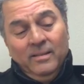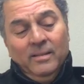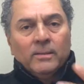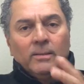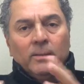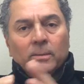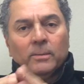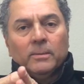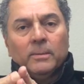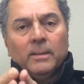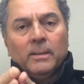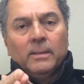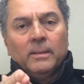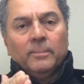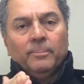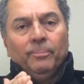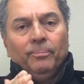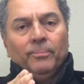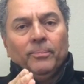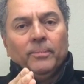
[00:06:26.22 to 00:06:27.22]

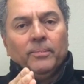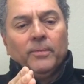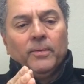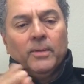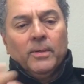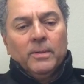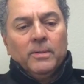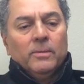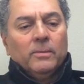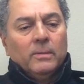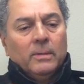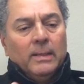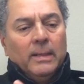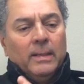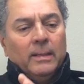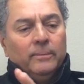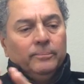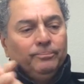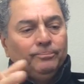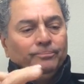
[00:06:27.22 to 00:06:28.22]
so you can use
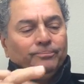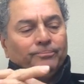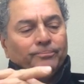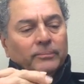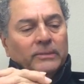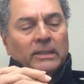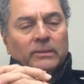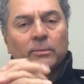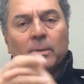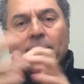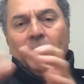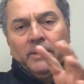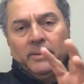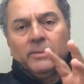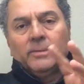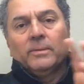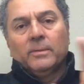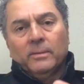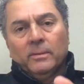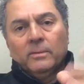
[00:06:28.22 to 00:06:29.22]
that as
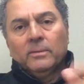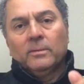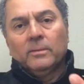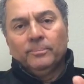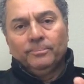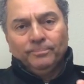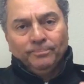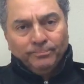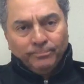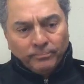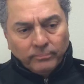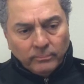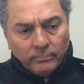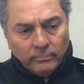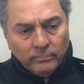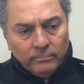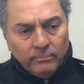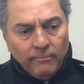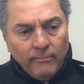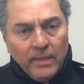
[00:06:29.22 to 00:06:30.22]
repetition also.
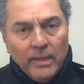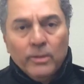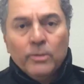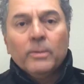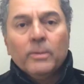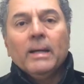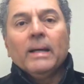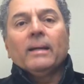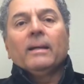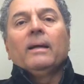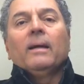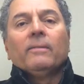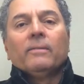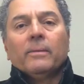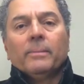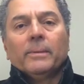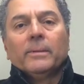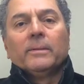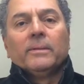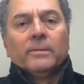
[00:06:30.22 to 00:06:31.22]
You gotta have
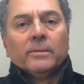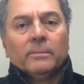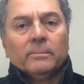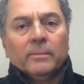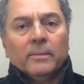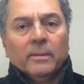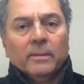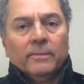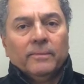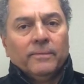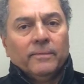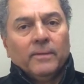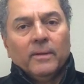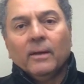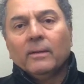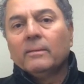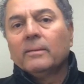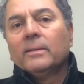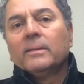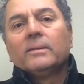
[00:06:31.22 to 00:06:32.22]
repetition. If
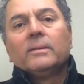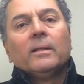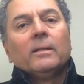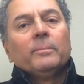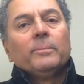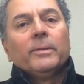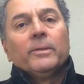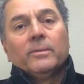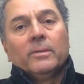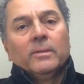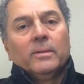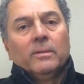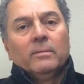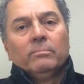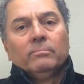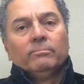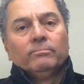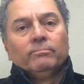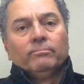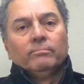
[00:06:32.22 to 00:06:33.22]
not, it's not music.
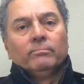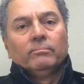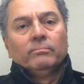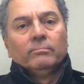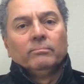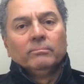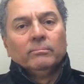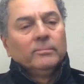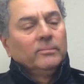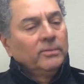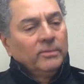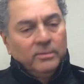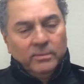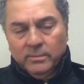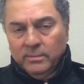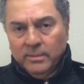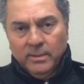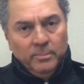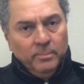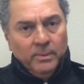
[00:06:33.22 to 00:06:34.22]

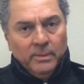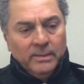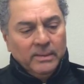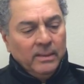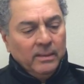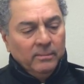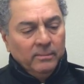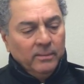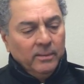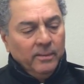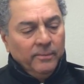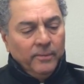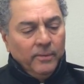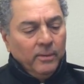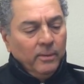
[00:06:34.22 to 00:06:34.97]
Simple as that. If